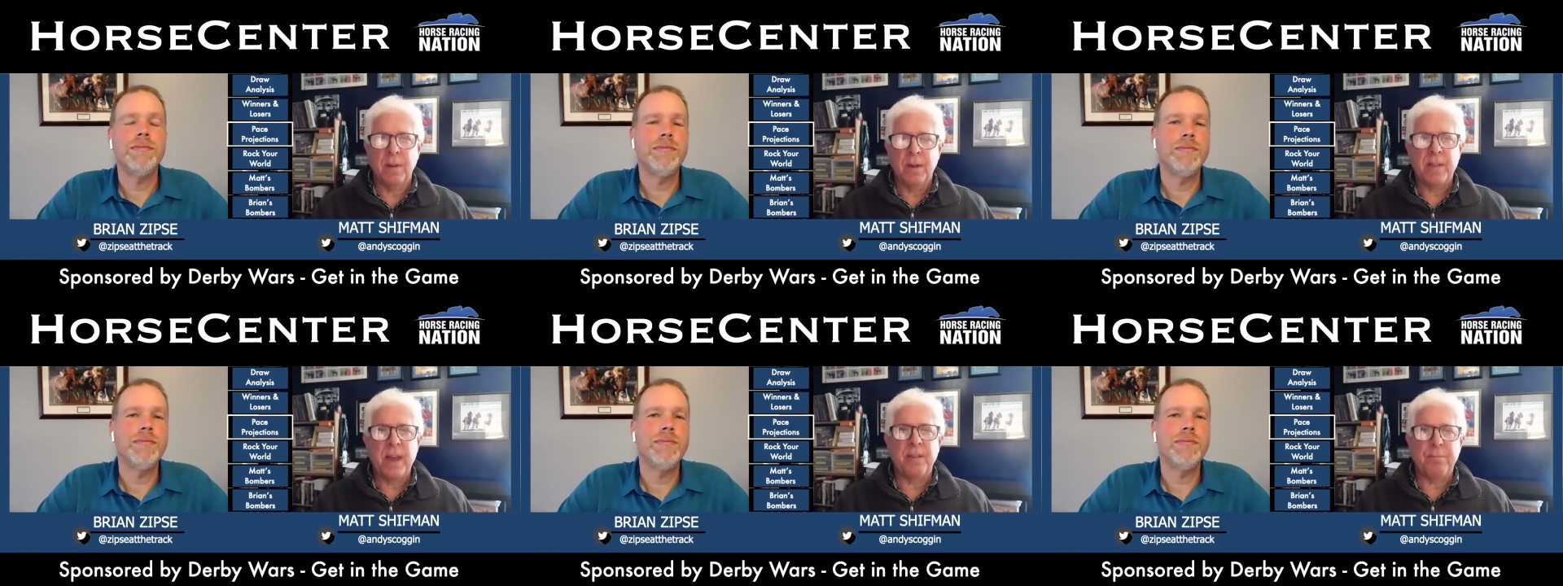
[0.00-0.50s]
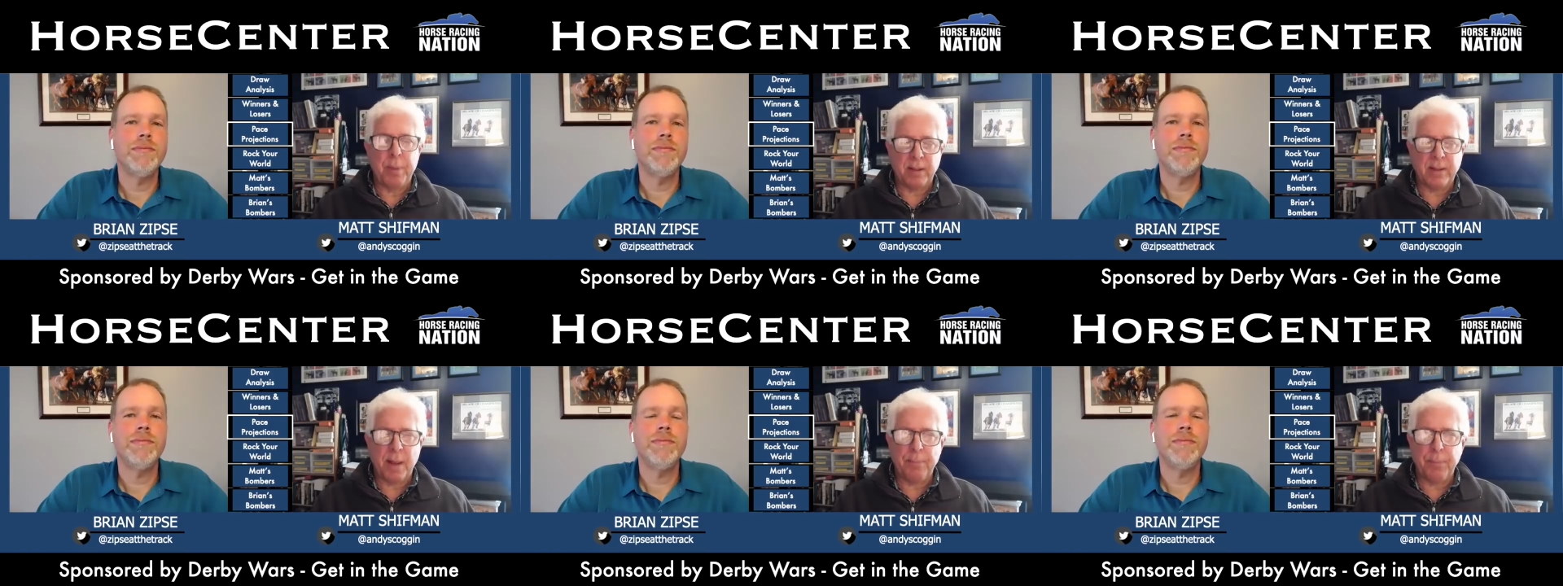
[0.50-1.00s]
Speaker 1: that have picked
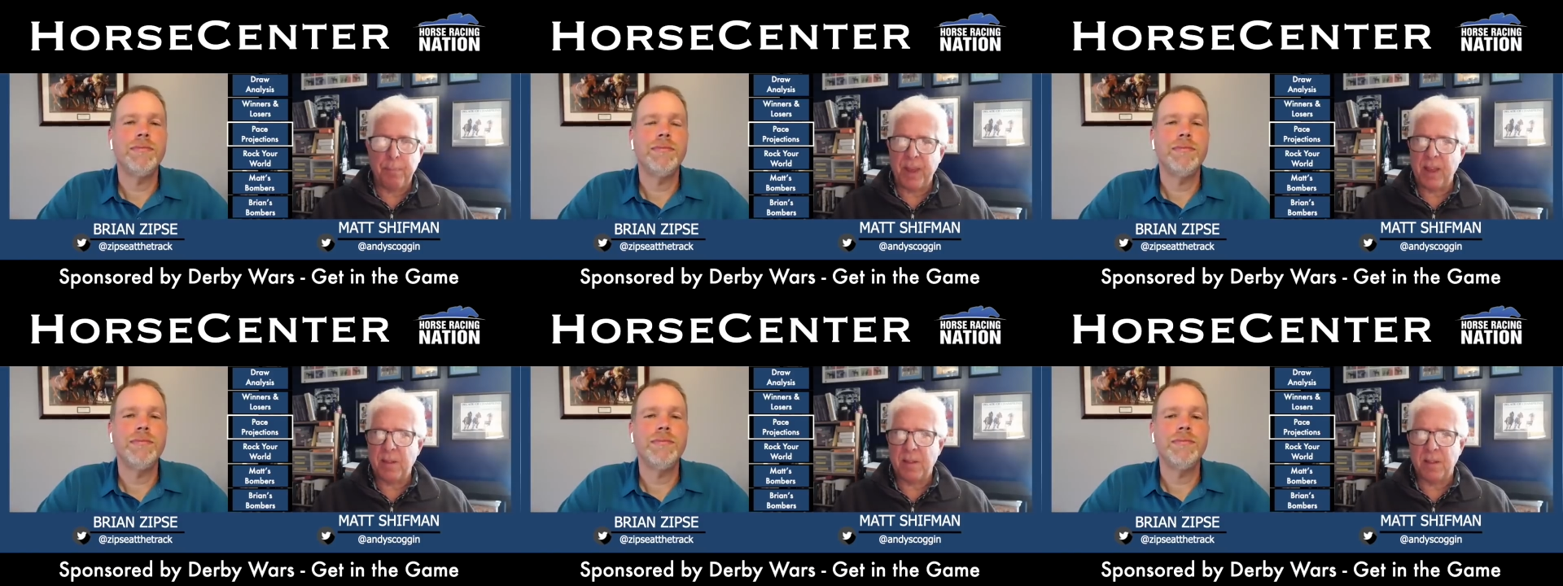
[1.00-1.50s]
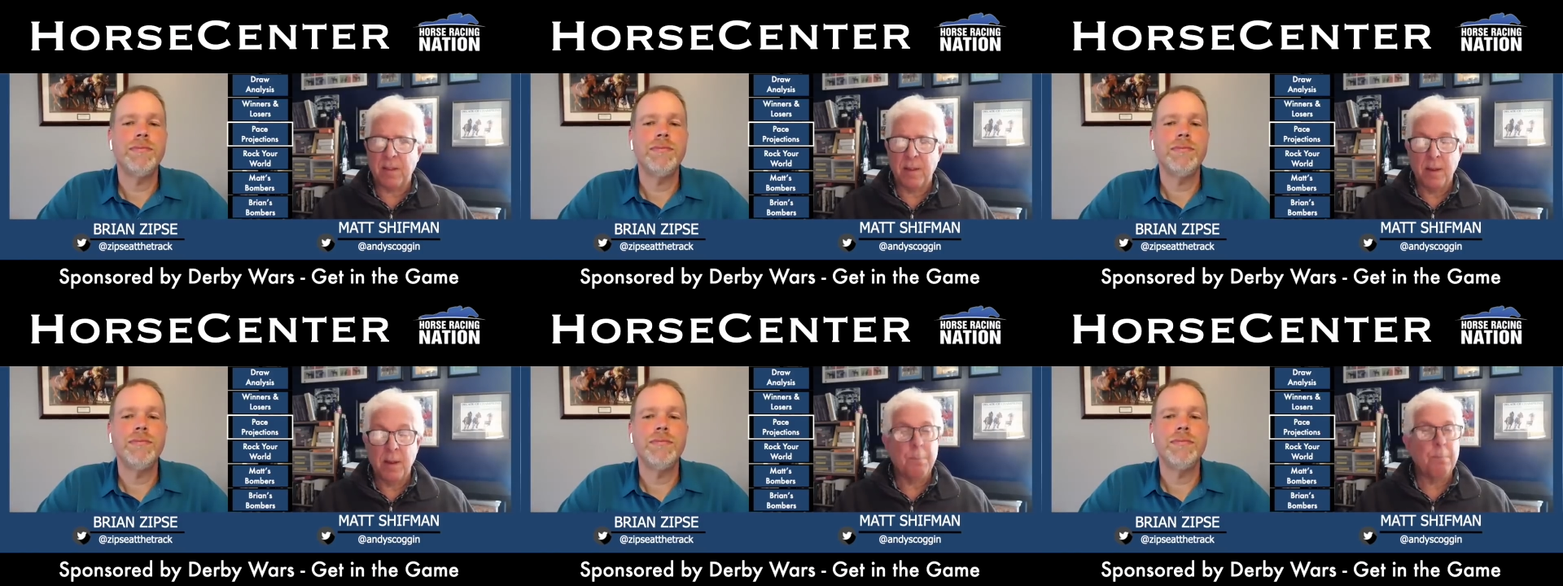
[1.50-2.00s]
up the pieces,
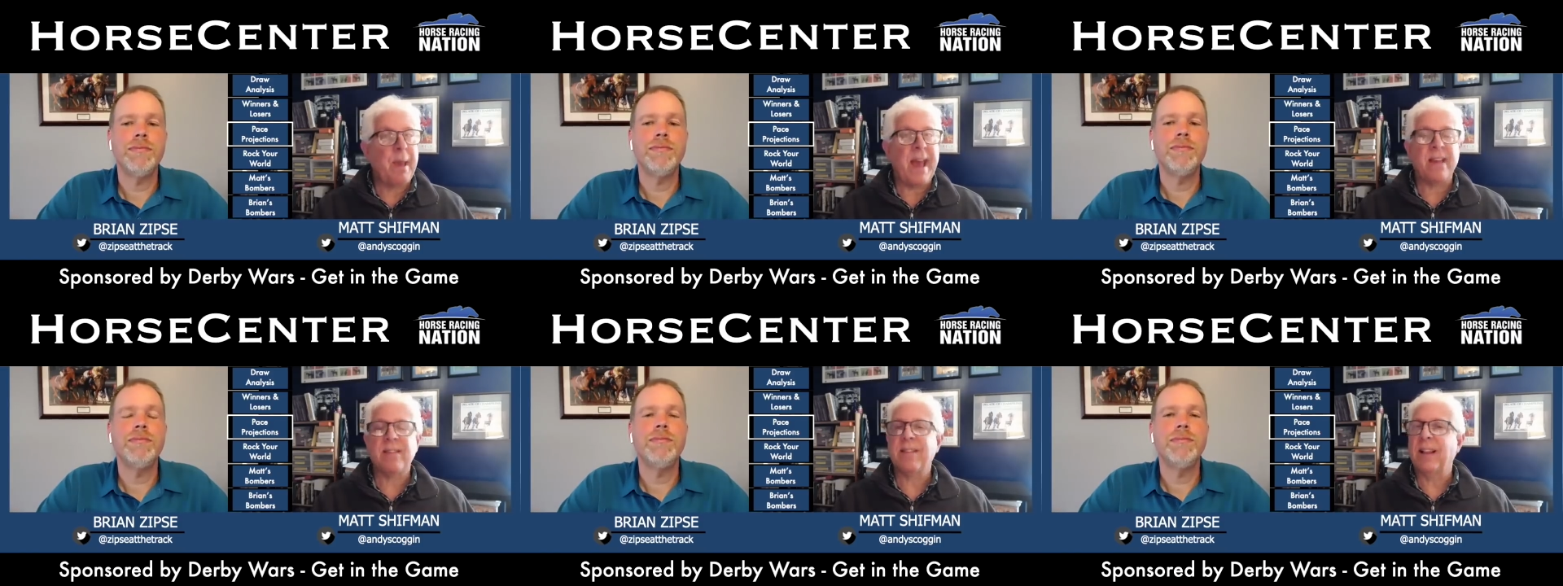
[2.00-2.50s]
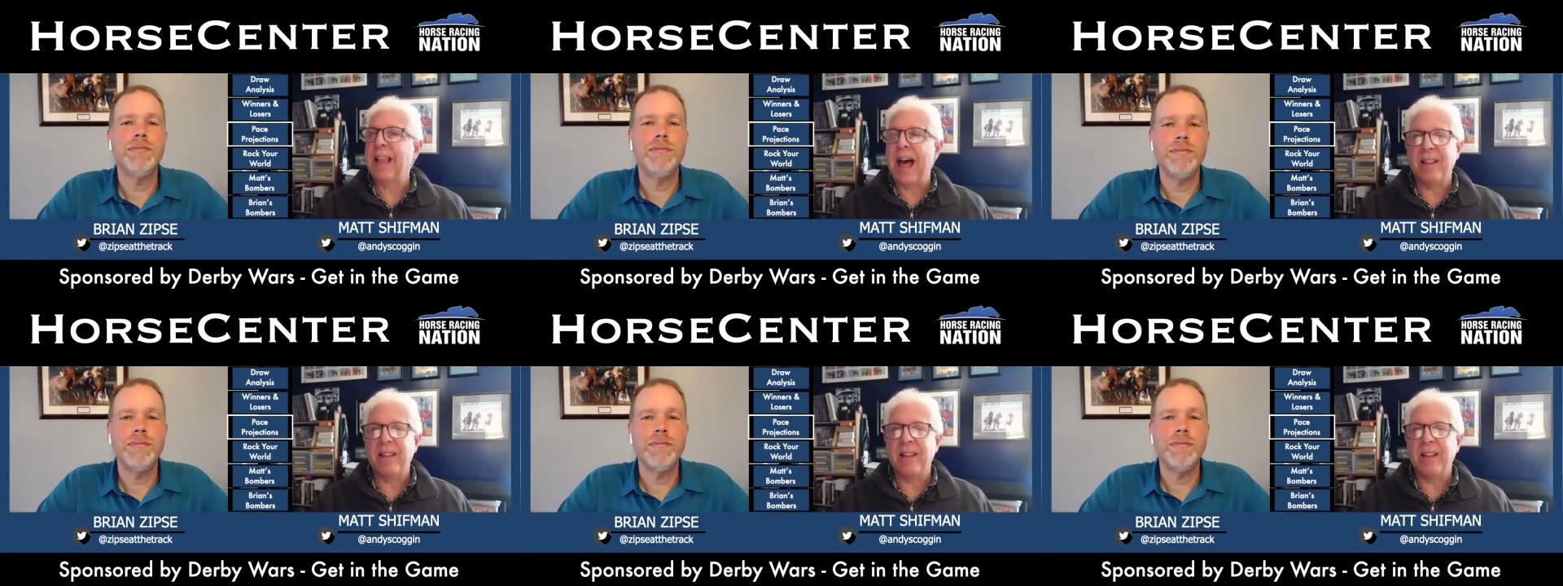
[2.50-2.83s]
passed a lot of